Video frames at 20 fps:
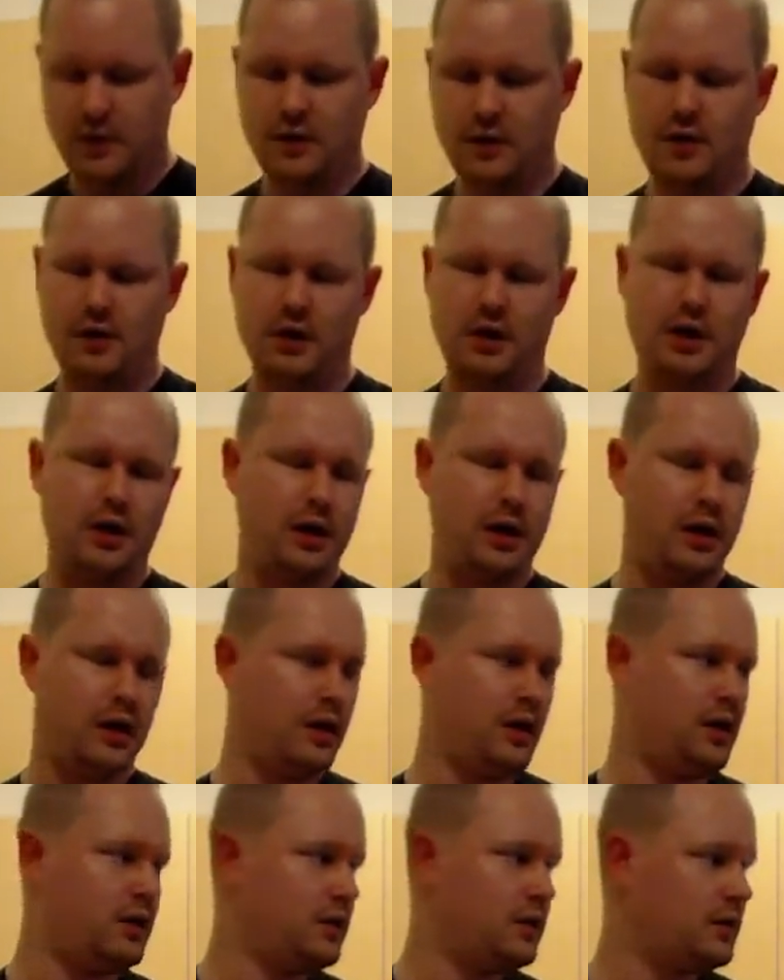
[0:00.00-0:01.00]
Oh,
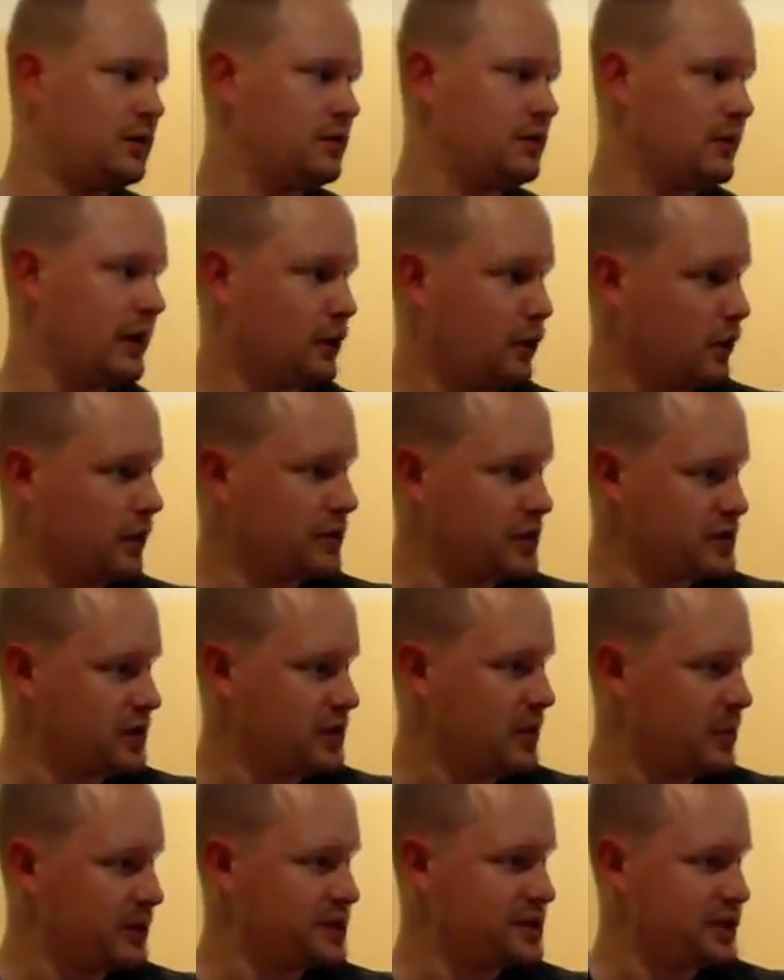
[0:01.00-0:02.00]
like corner shop
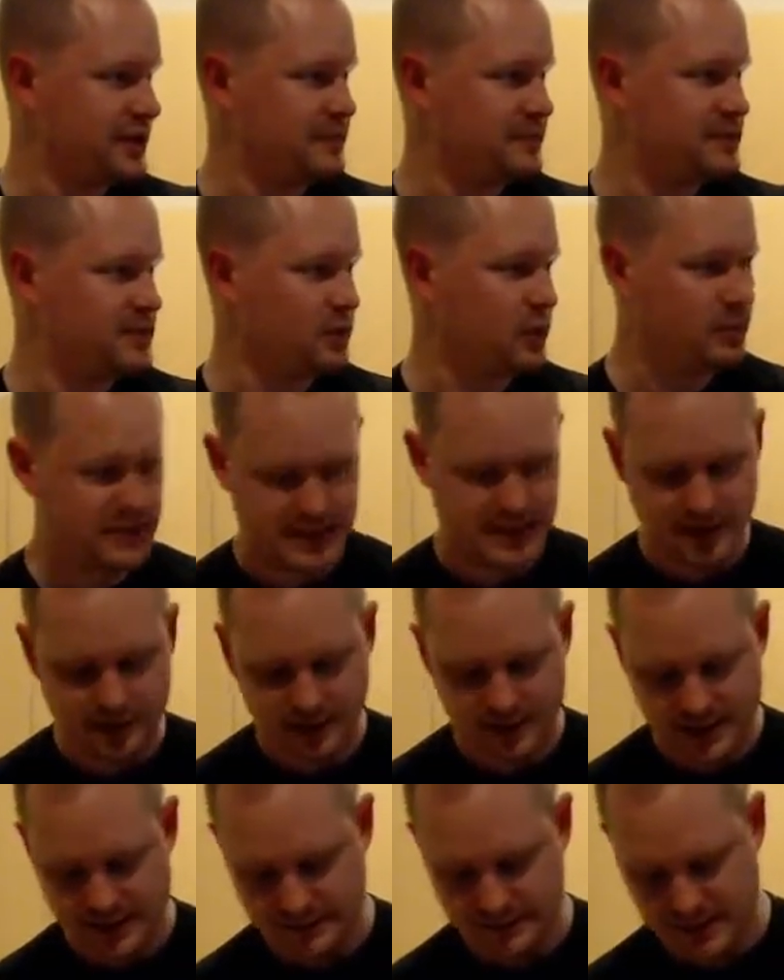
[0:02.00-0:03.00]
hot chips or potato
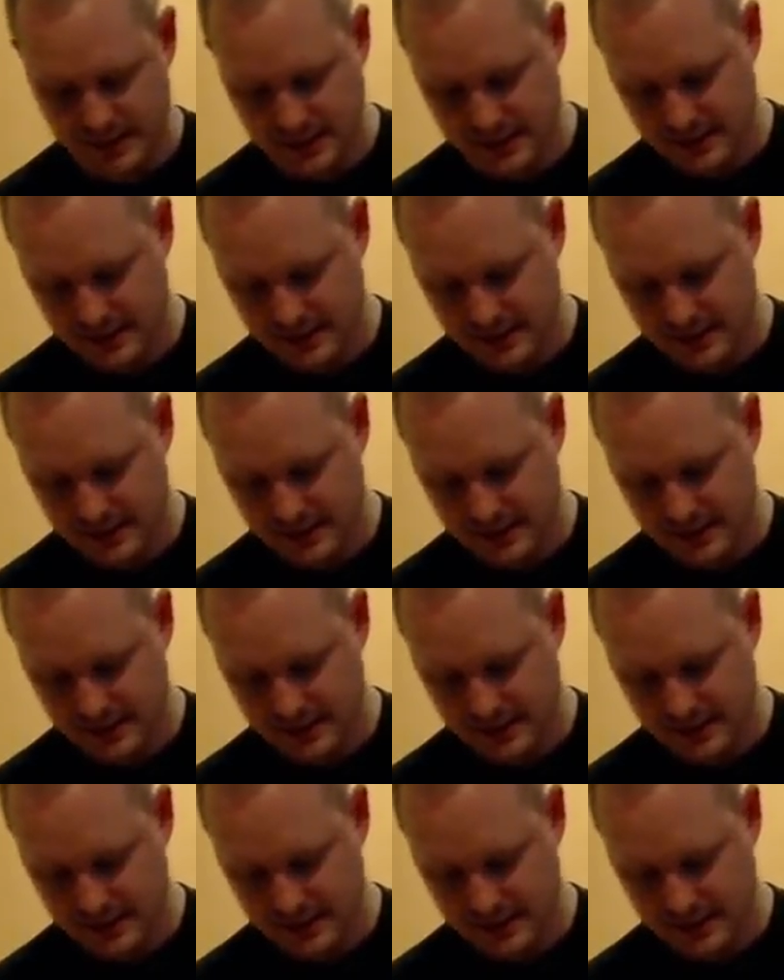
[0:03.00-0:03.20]
gems?